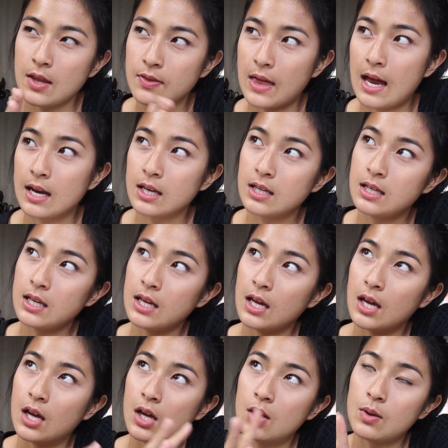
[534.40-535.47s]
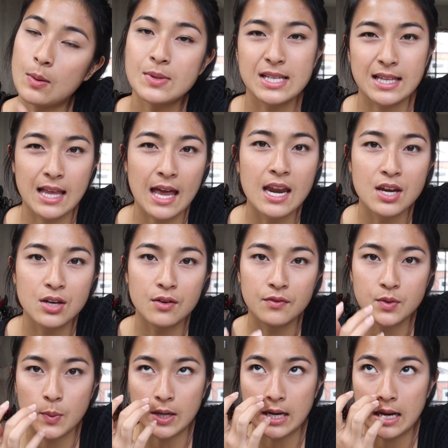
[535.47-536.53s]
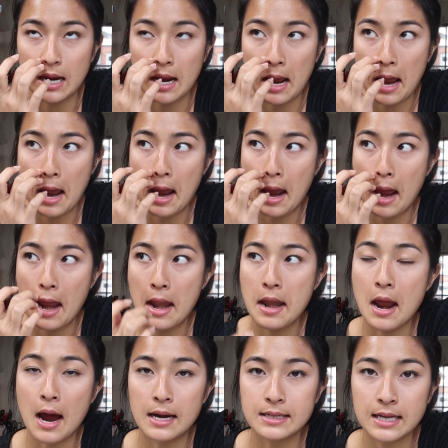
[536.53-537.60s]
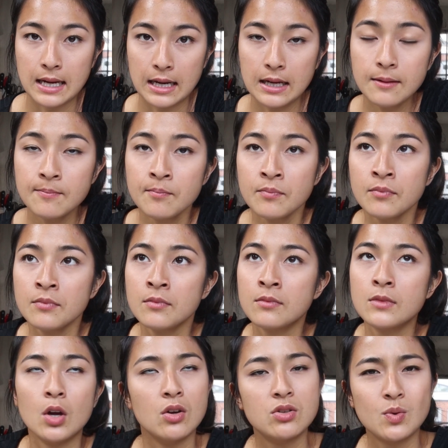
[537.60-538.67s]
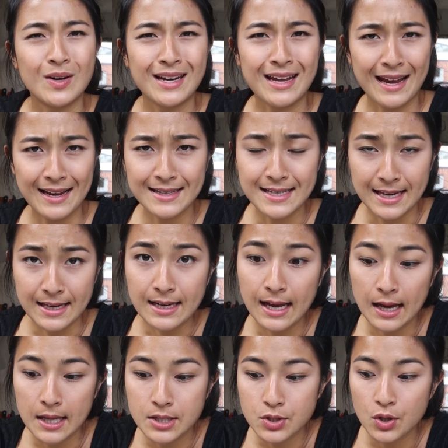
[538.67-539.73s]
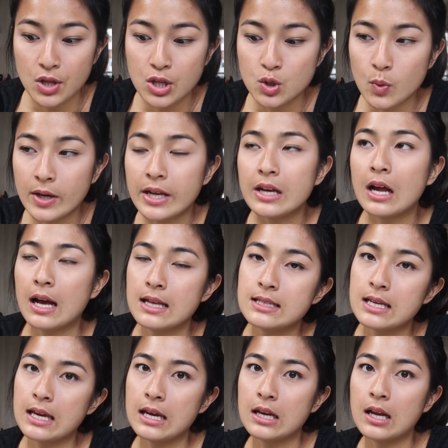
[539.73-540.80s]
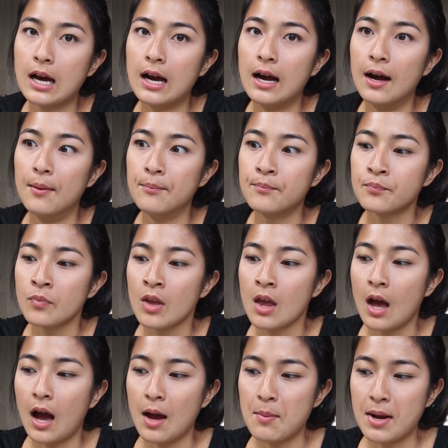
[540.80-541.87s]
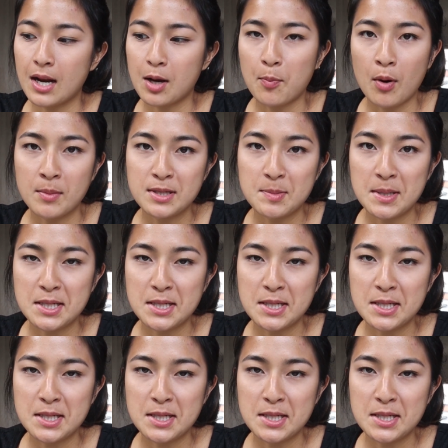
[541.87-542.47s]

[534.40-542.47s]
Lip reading: that year, that was like the end of 2018. And so then 2019, I made like a promise to